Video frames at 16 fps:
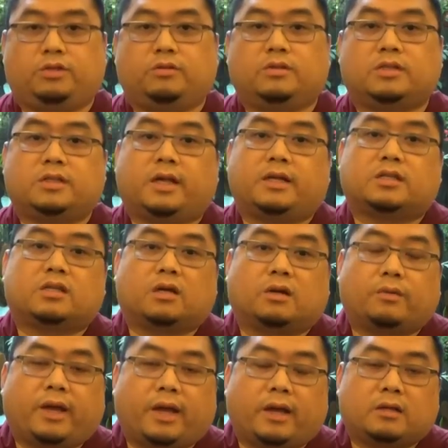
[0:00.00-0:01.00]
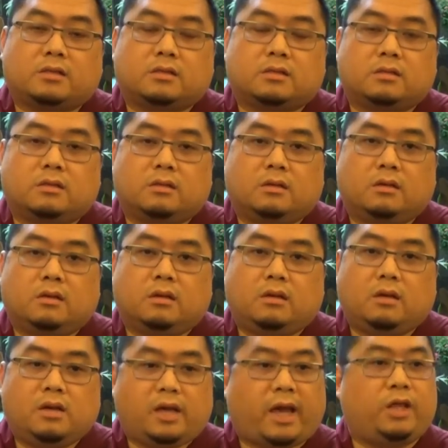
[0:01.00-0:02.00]
you and say it's correct.
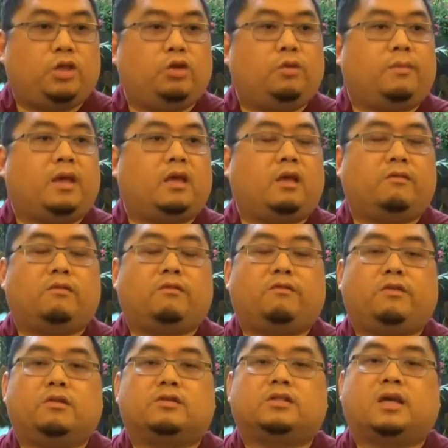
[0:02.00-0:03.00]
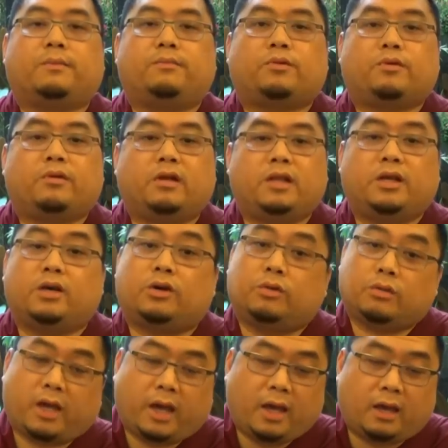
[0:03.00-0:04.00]
And you may even feel temporarily
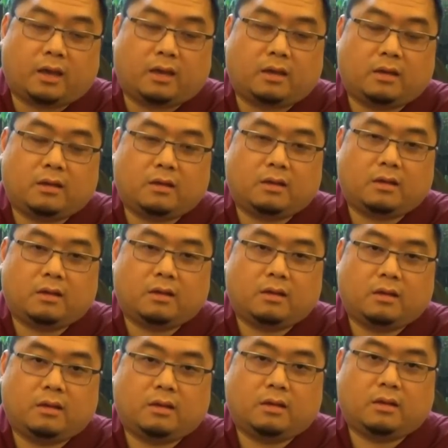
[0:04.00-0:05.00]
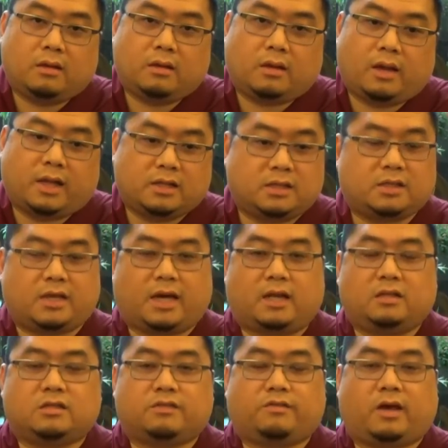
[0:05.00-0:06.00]
okay and
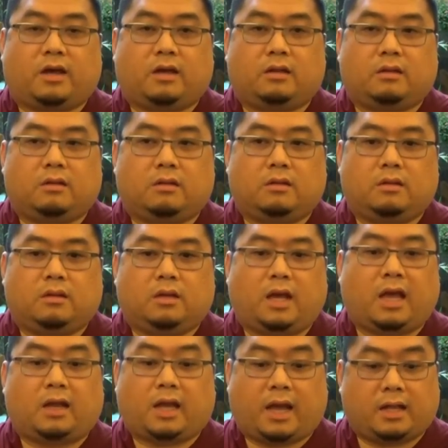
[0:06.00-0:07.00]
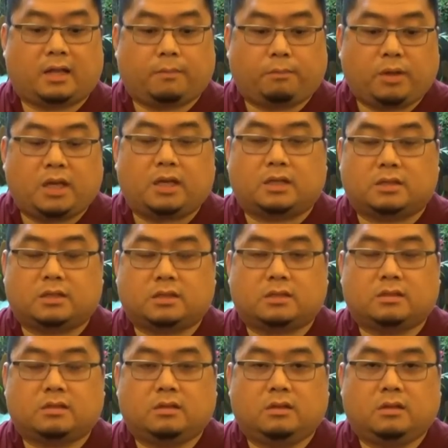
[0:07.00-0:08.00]
satisfied and at
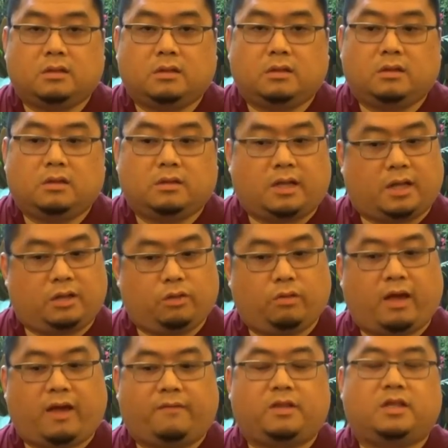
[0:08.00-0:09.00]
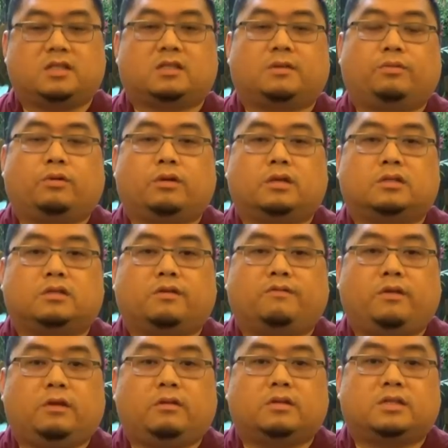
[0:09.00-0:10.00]
peace that you have these supporters that
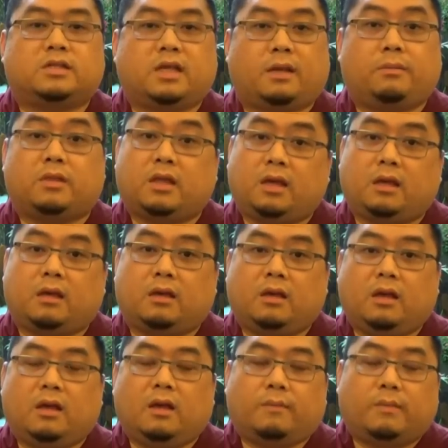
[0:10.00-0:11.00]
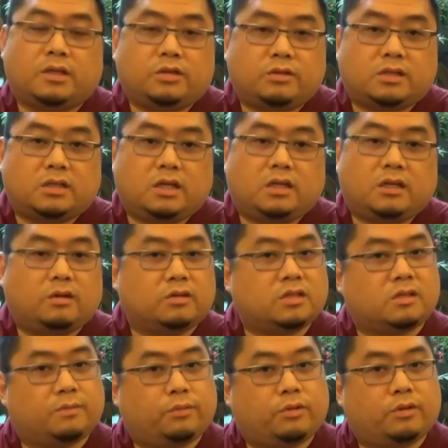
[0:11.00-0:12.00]
feel the same thing. But you see,
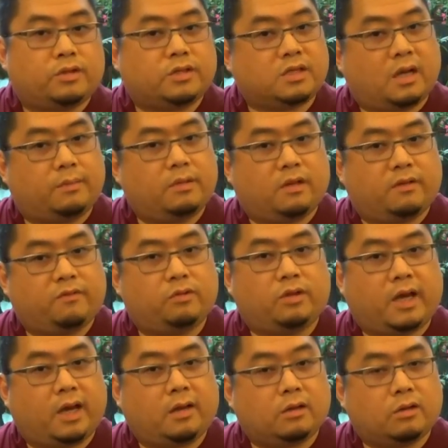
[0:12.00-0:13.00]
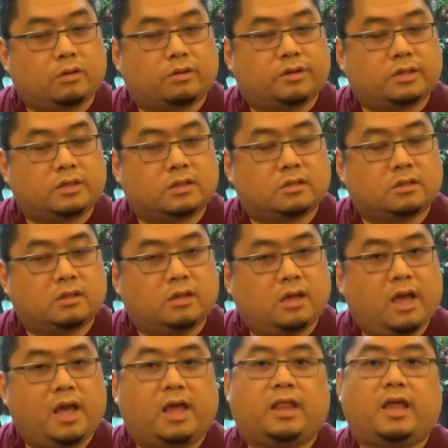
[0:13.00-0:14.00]
those supporters come in a few categories.
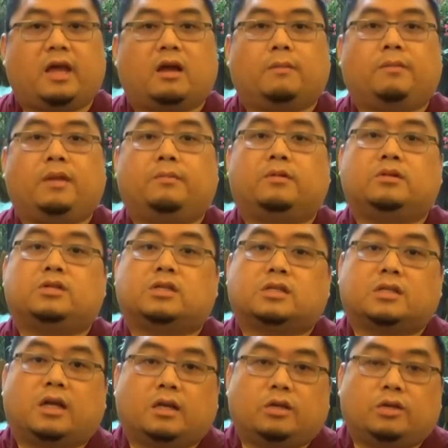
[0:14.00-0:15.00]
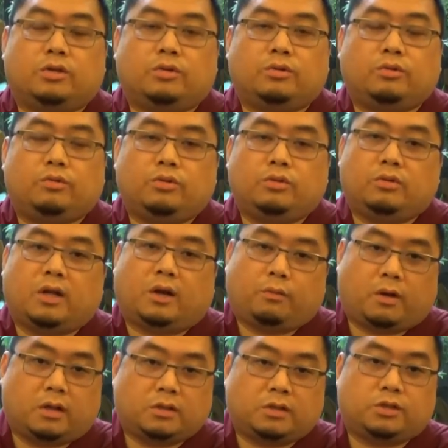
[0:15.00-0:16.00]
They are people just like you who do
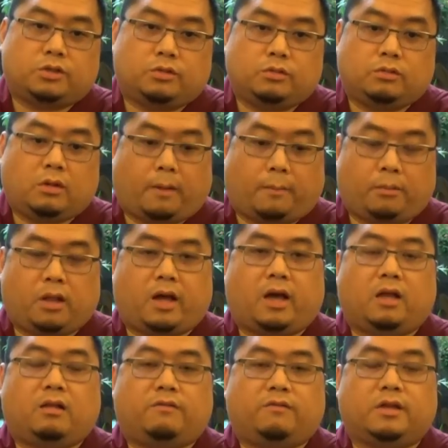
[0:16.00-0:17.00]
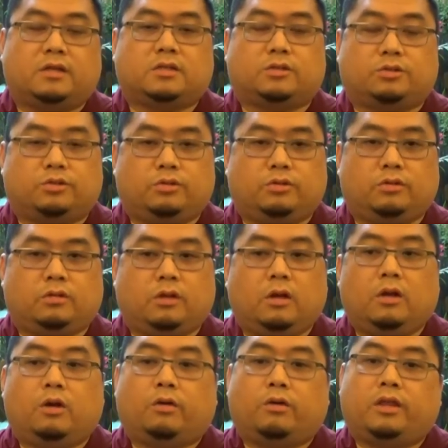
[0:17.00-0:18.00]
not want to apply and face the truth,
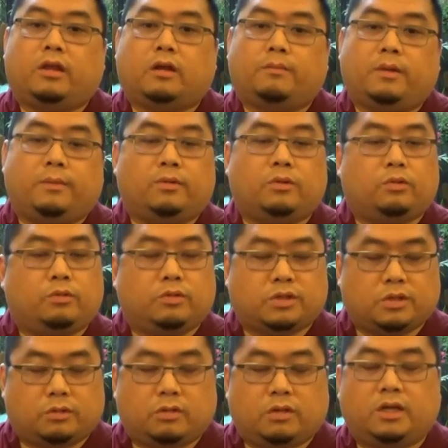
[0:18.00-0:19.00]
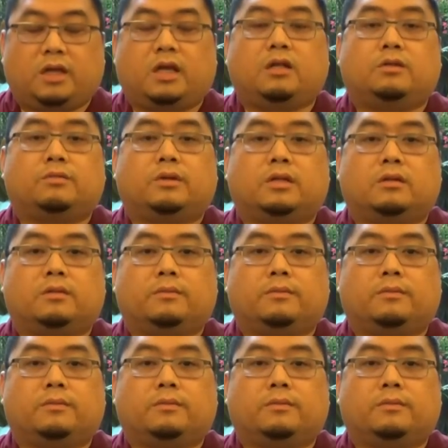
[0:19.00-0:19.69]
or they are people who are totally ignorant.